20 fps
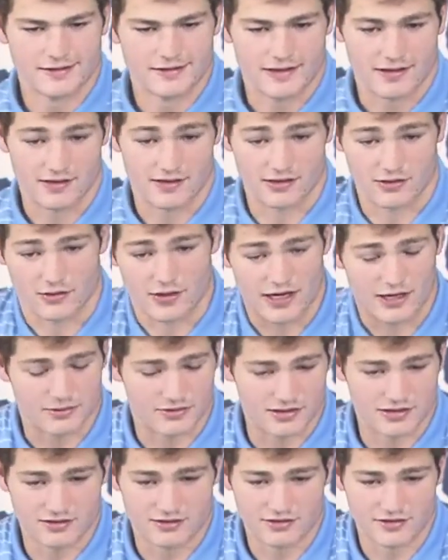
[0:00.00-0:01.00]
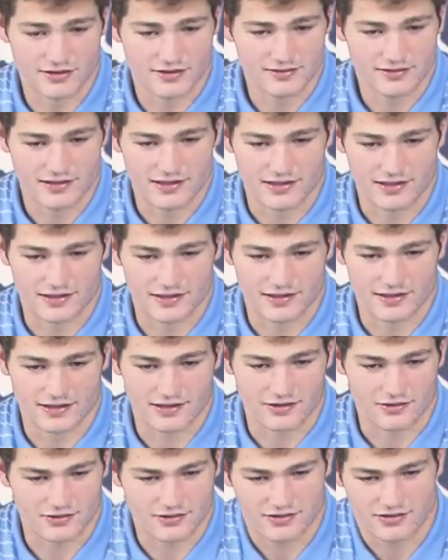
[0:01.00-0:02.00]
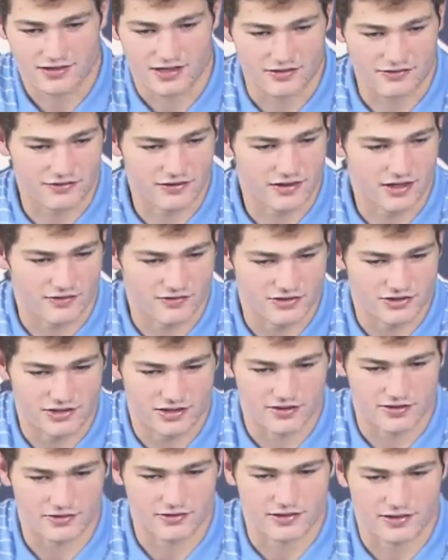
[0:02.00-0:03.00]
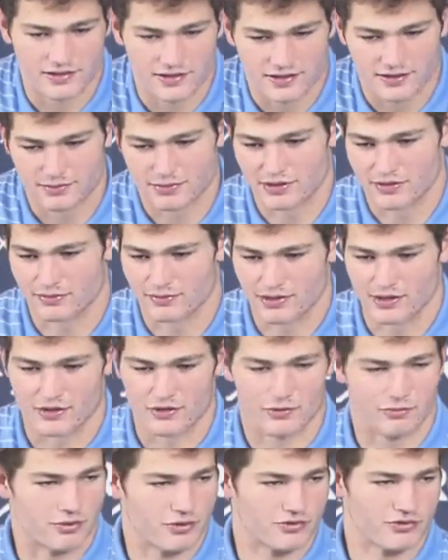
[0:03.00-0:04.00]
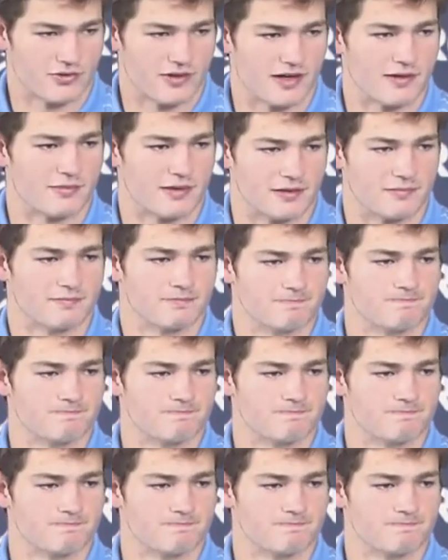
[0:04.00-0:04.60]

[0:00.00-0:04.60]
thought the crowd was into it and, you know, just kind of feed off each other and be our own personal hype man.